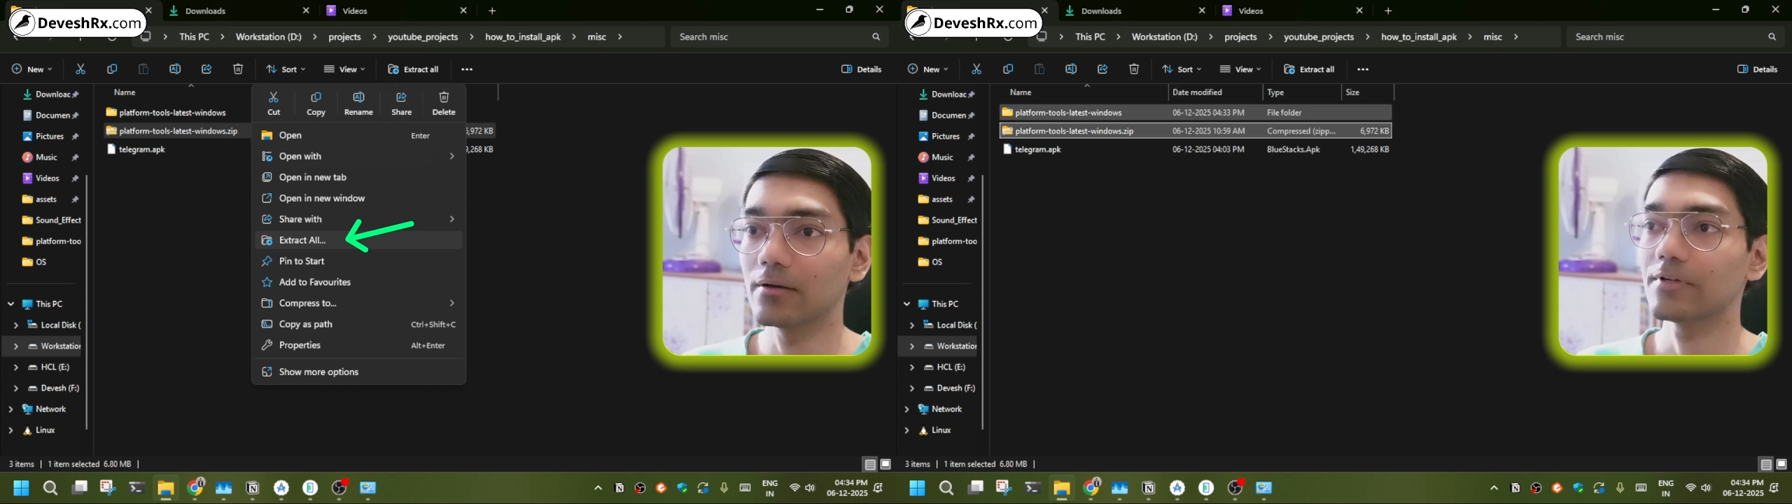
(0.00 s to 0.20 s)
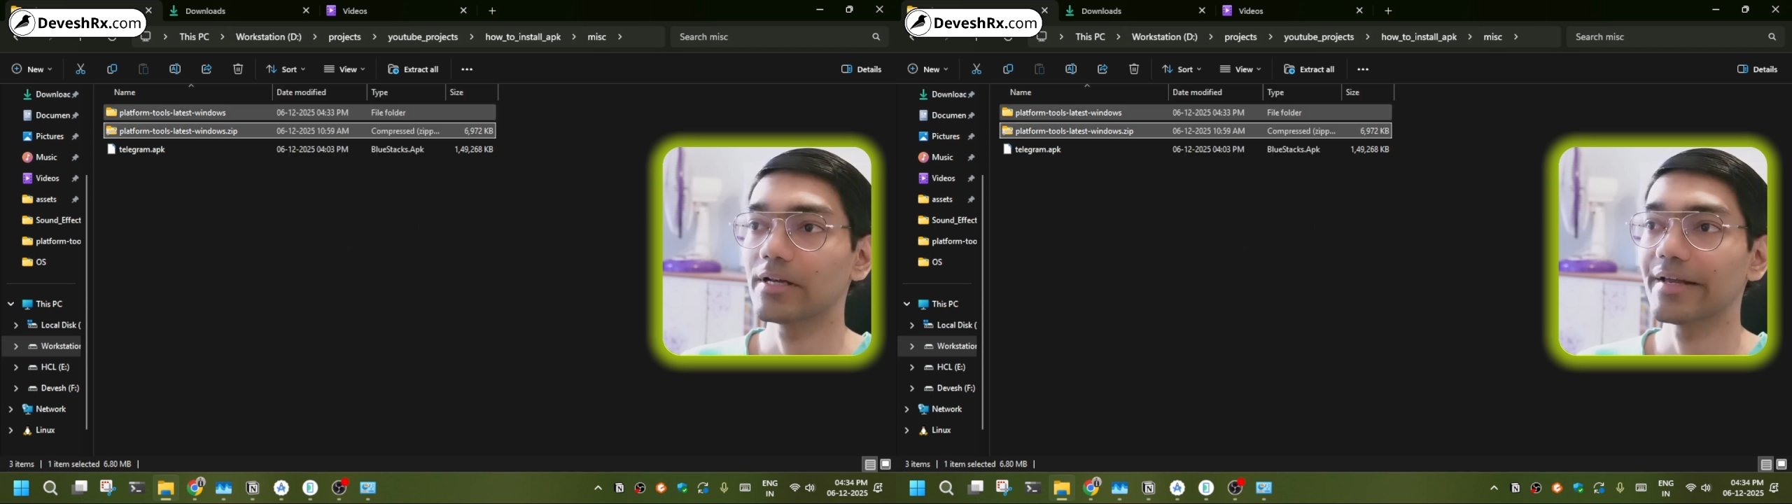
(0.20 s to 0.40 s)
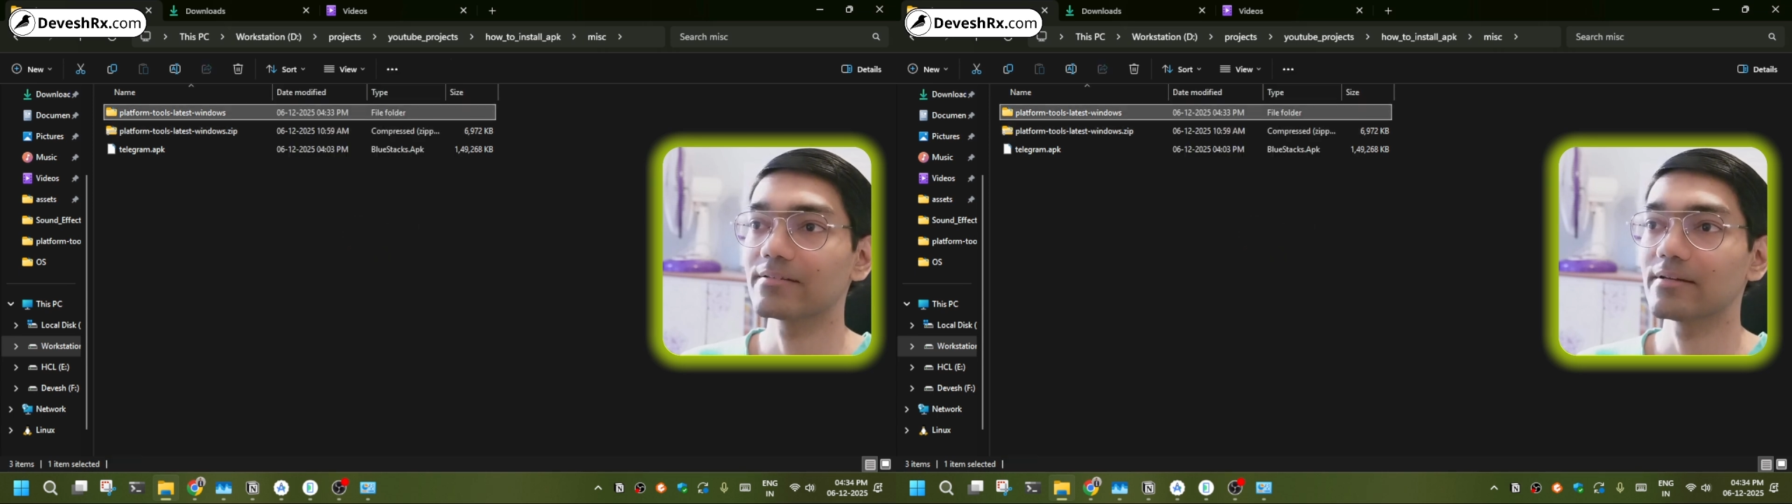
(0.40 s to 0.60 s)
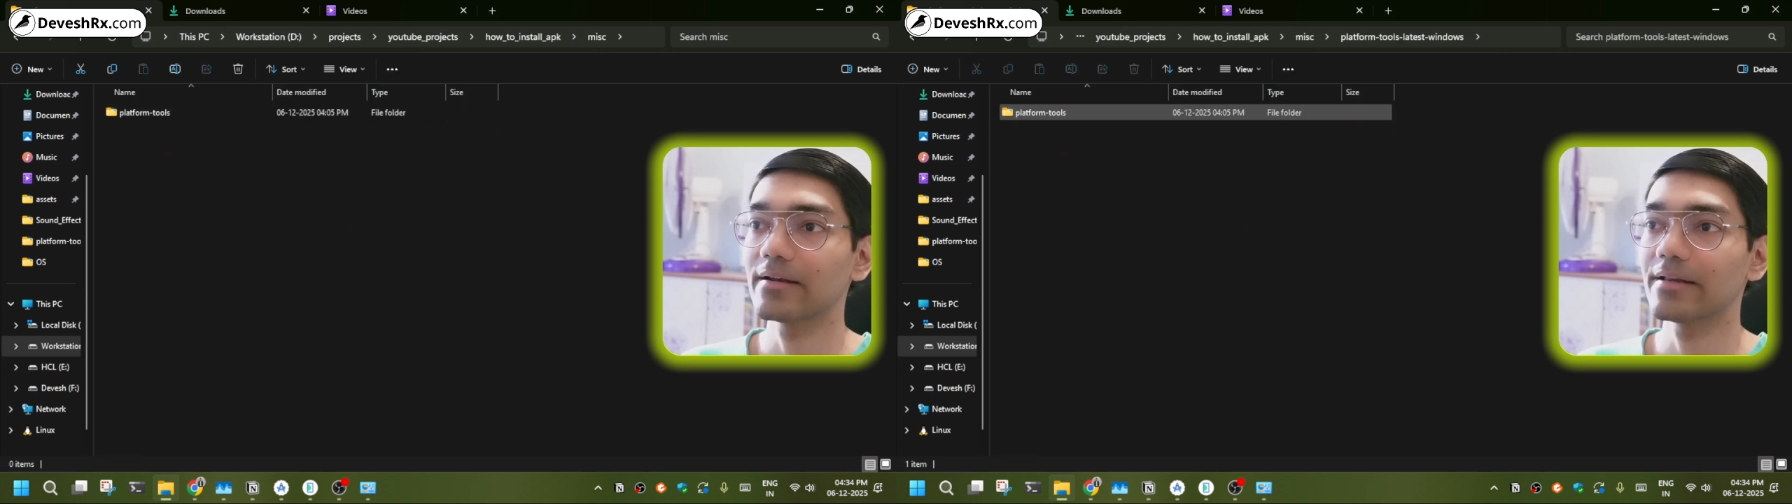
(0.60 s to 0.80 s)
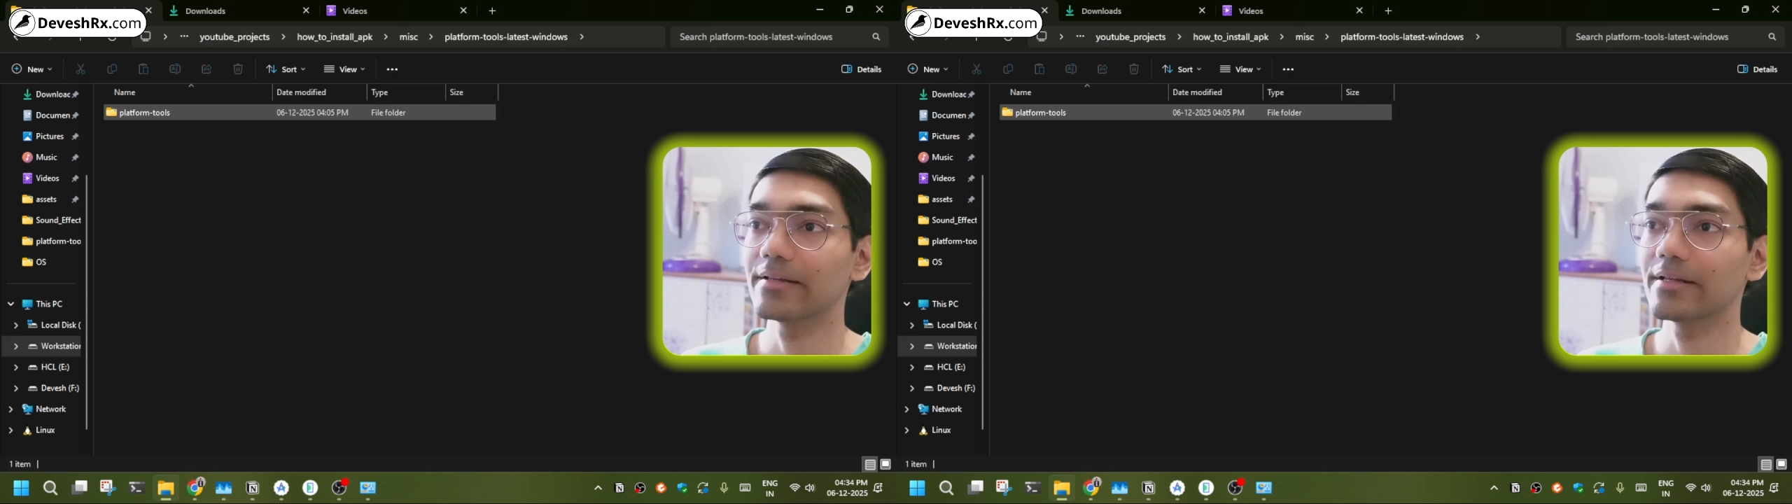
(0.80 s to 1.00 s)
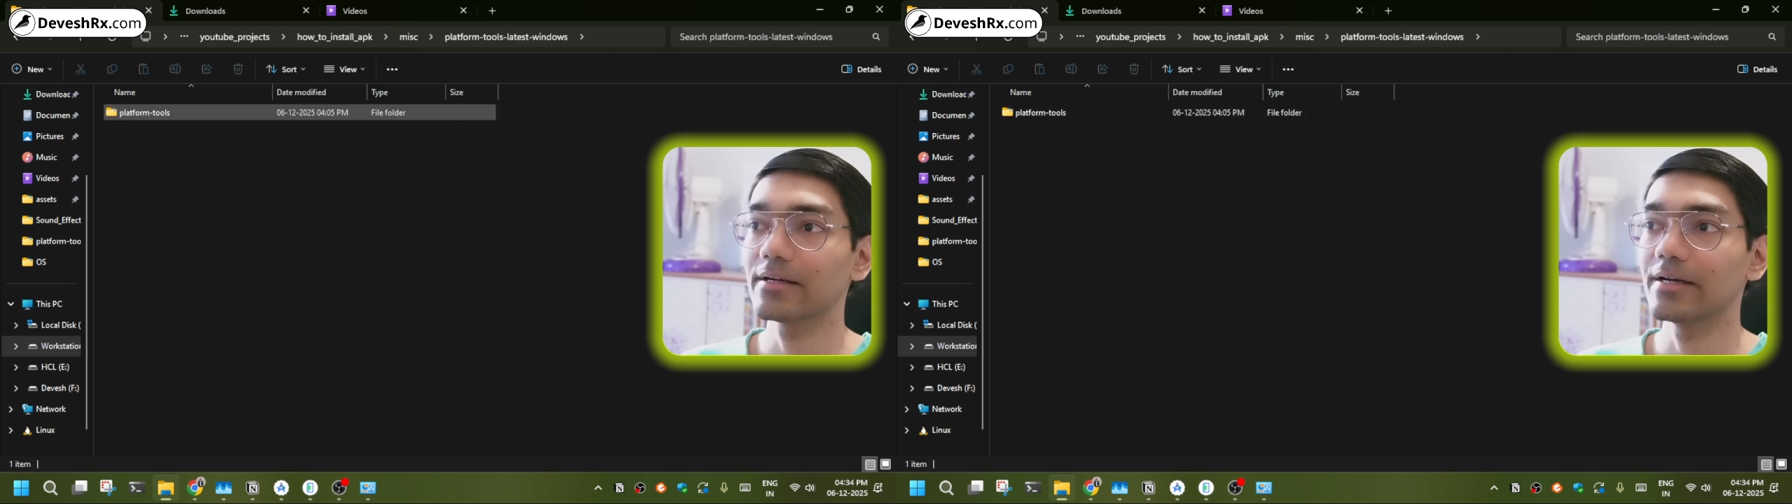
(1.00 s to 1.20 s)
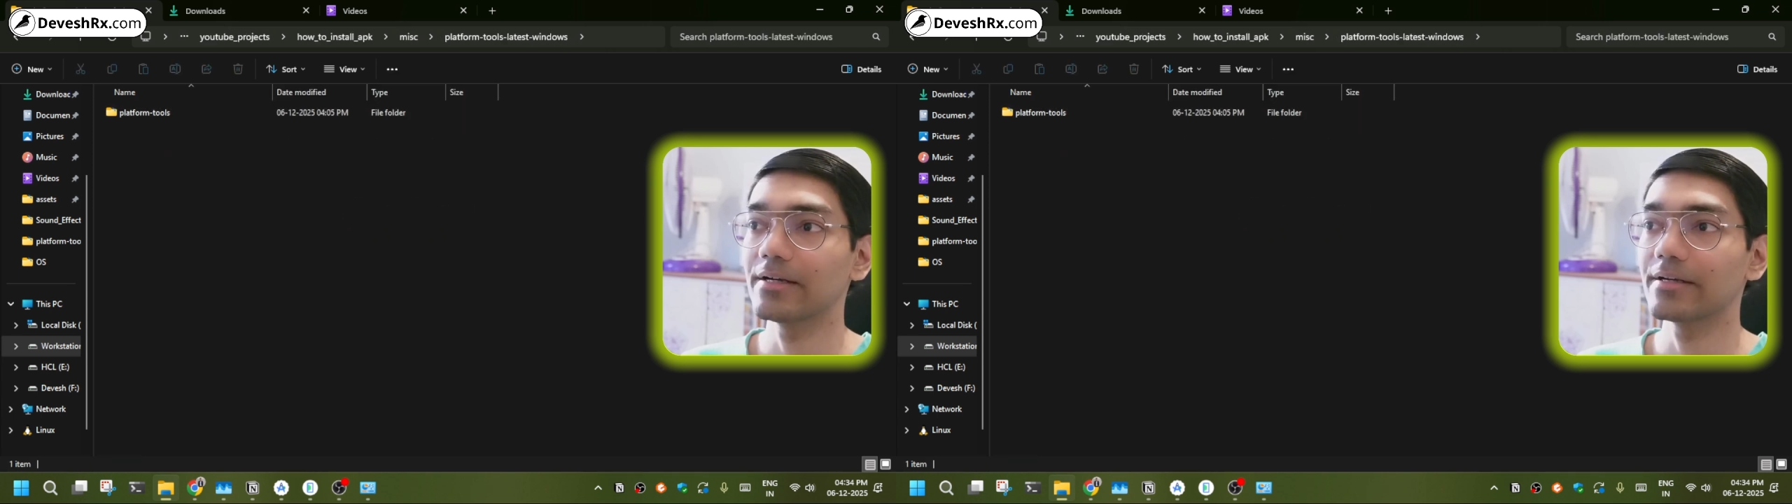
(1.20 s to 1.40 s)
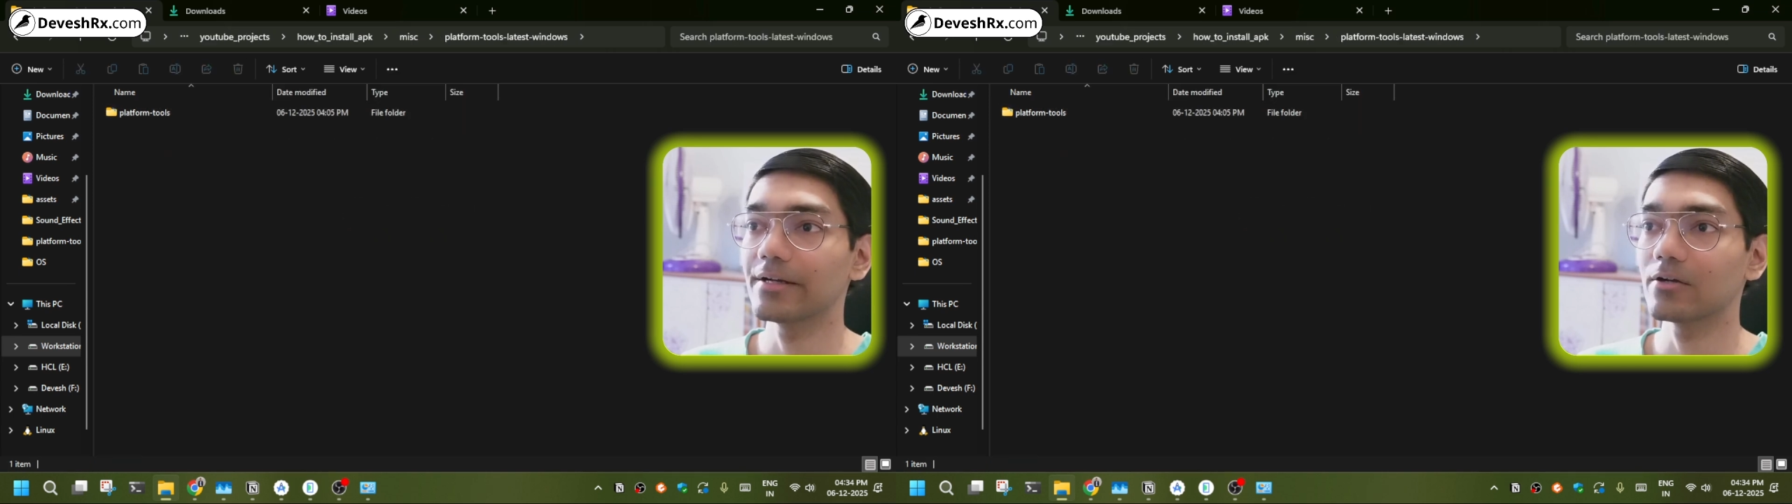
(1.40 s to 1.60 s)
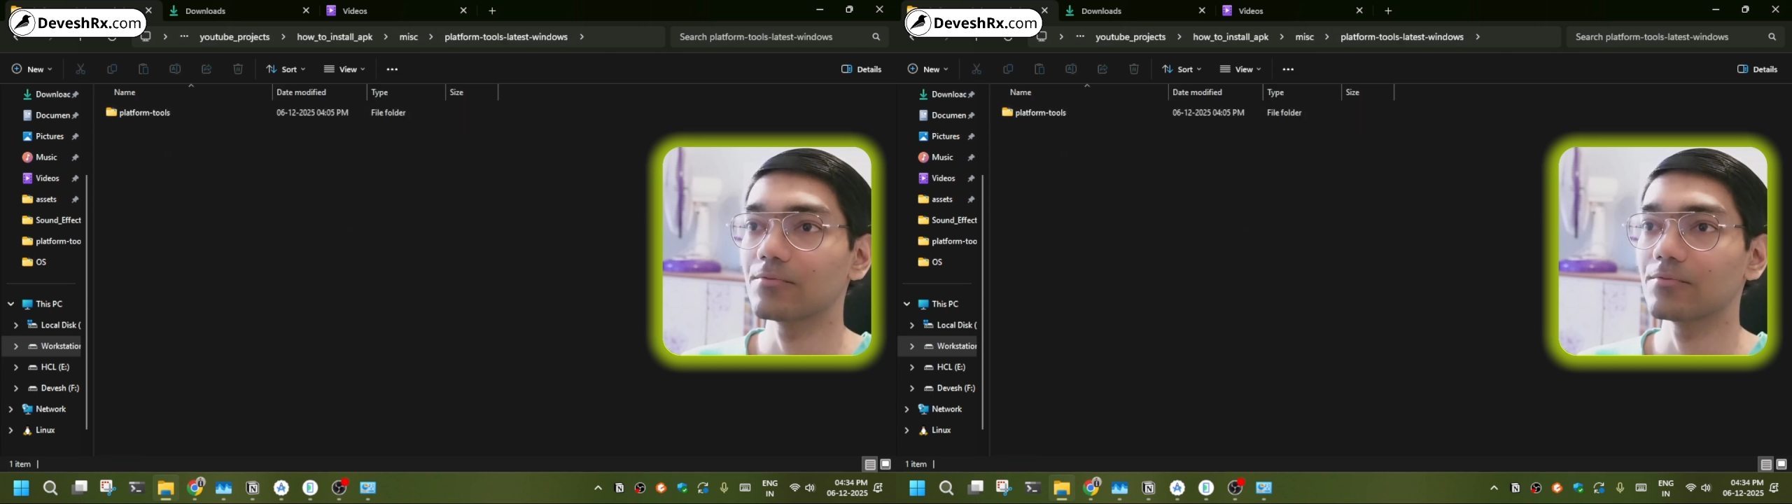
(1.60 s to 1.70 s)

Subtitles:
After extracting the content